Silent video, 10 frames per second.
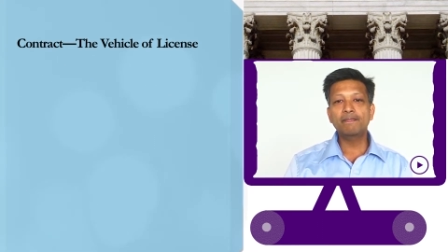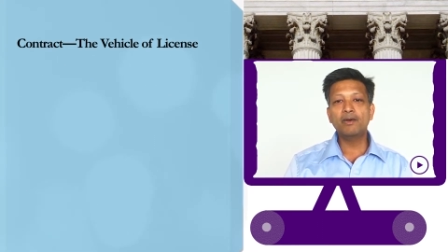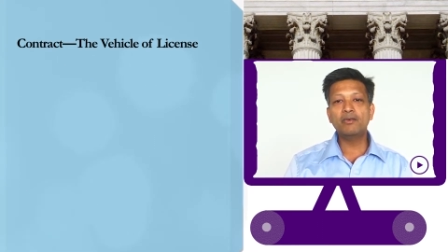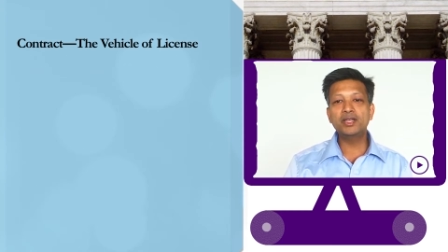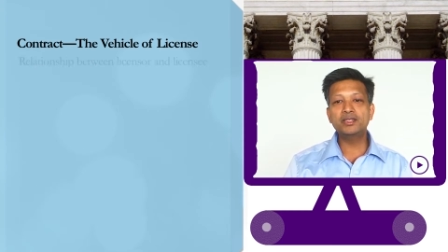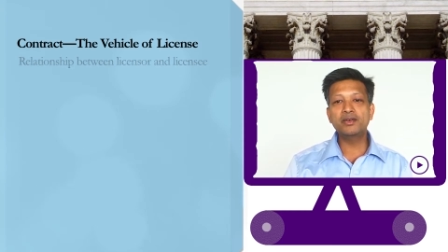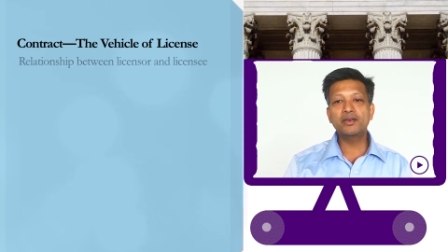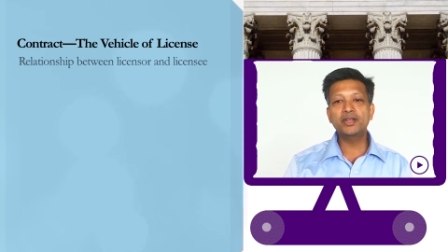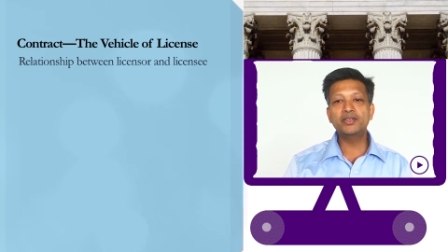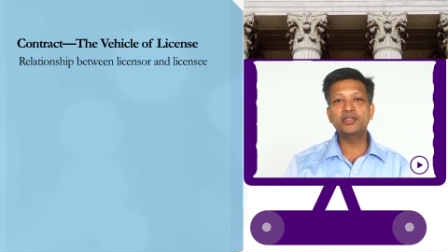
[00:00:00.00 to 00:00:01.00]
Now, what is the
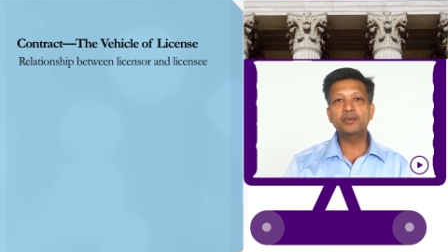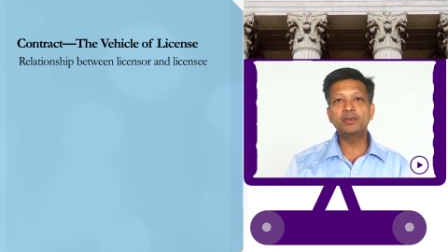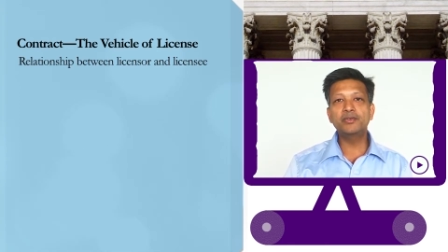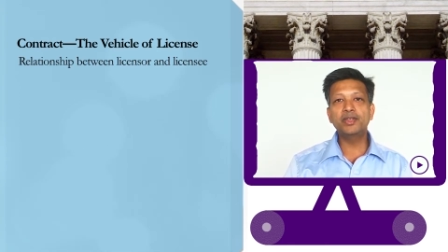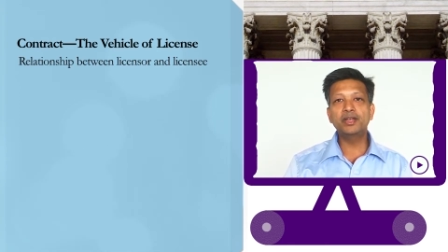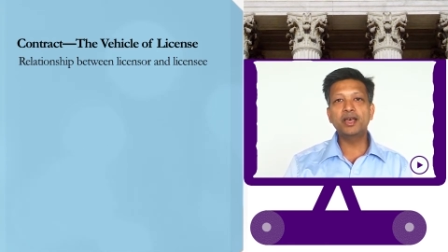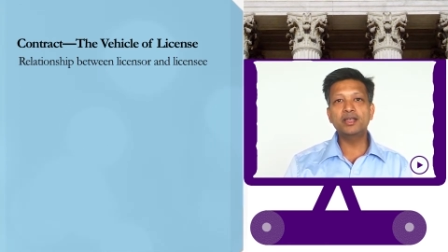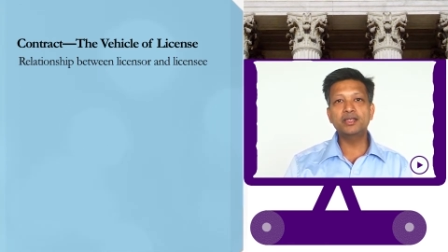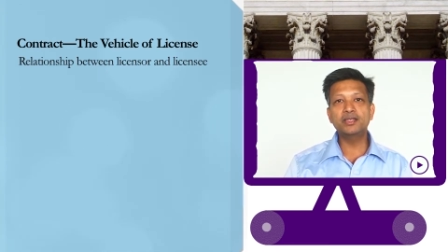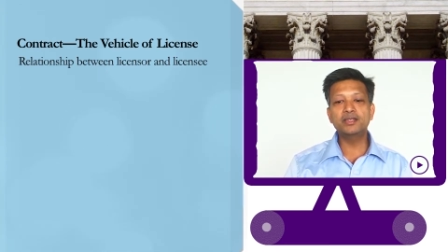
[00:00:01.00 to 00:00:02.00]
relationship between
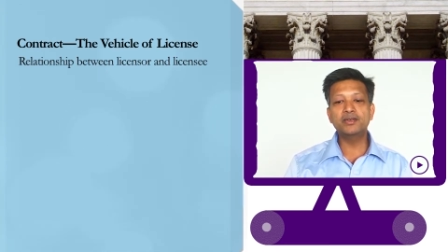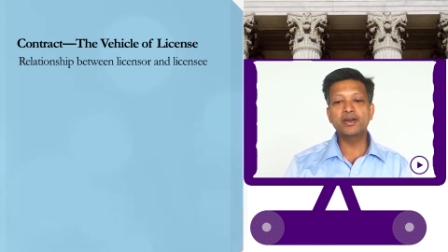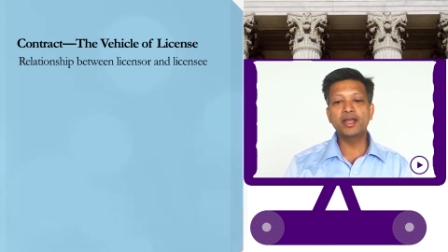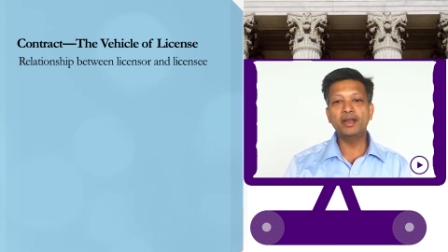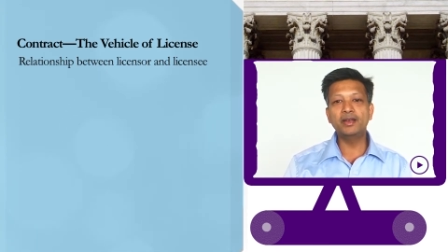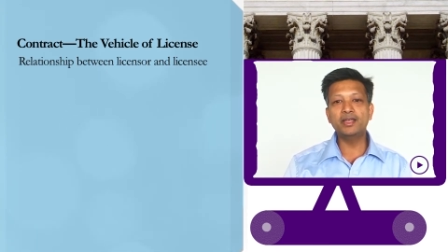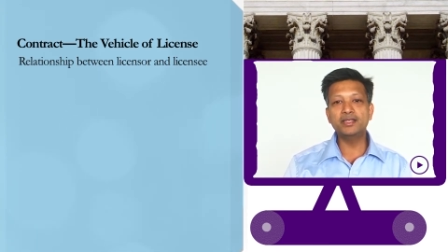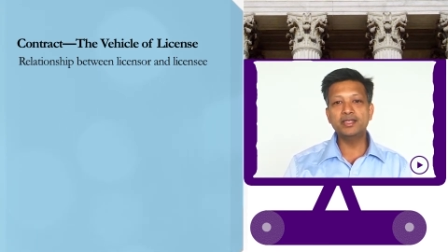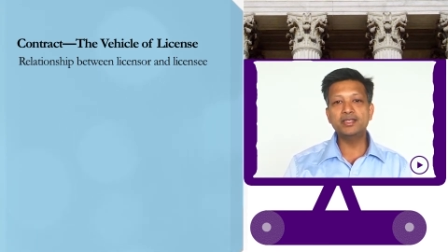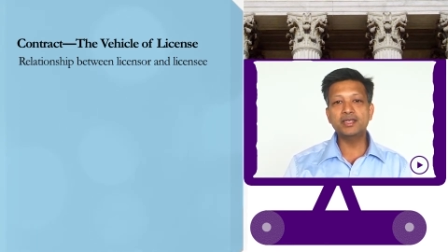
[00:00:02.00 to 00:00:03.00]
licensor and
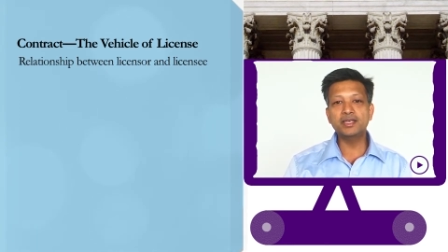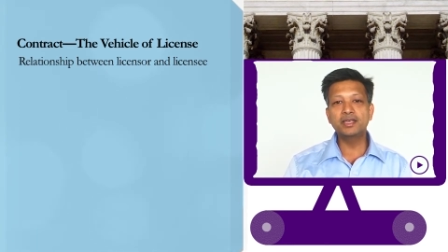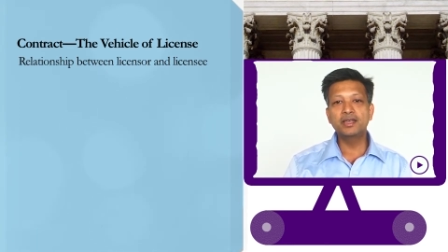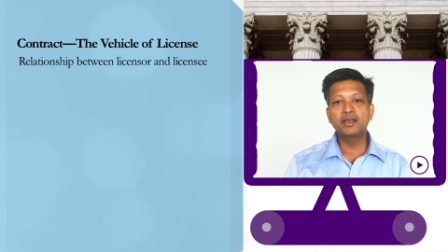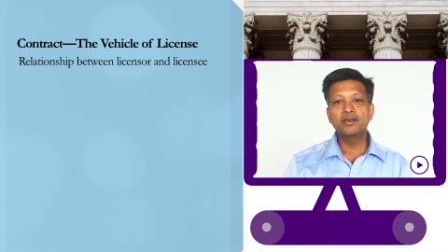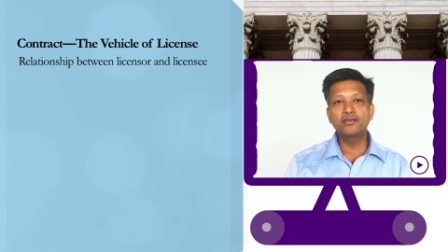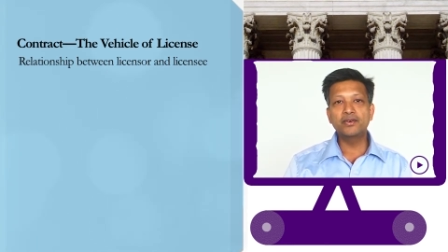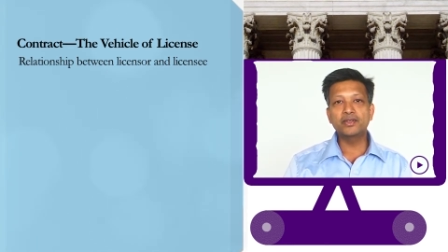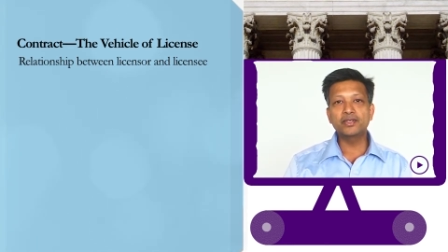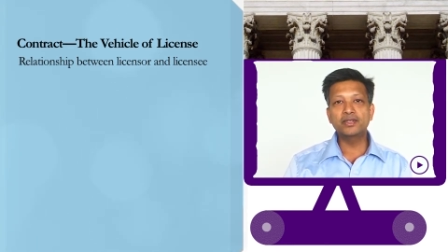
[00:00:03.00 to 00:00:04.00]
licensee?
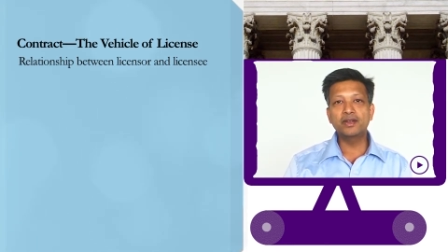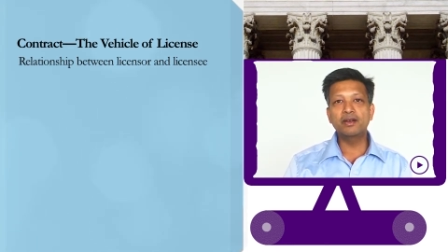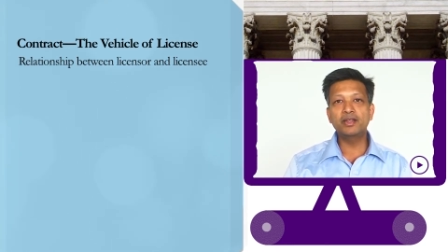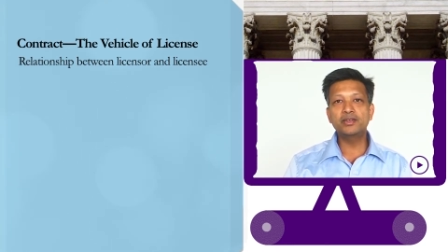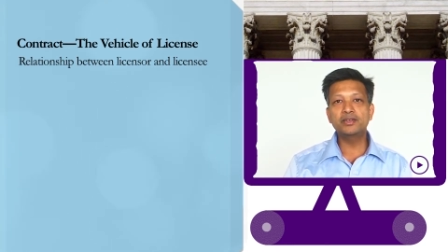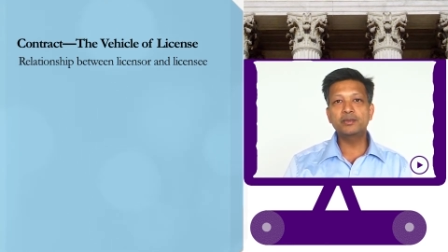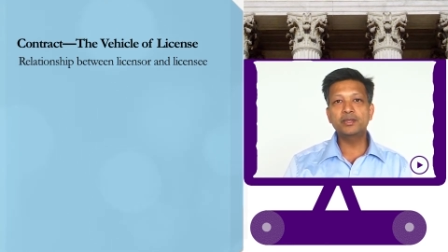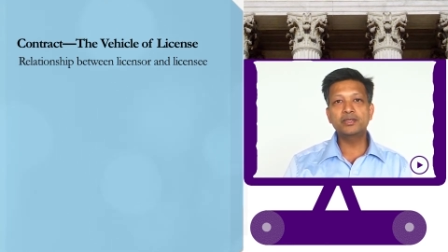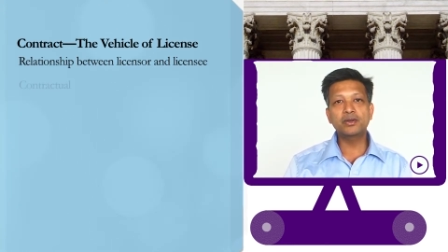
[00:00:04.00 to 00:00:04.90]
First, the relationship is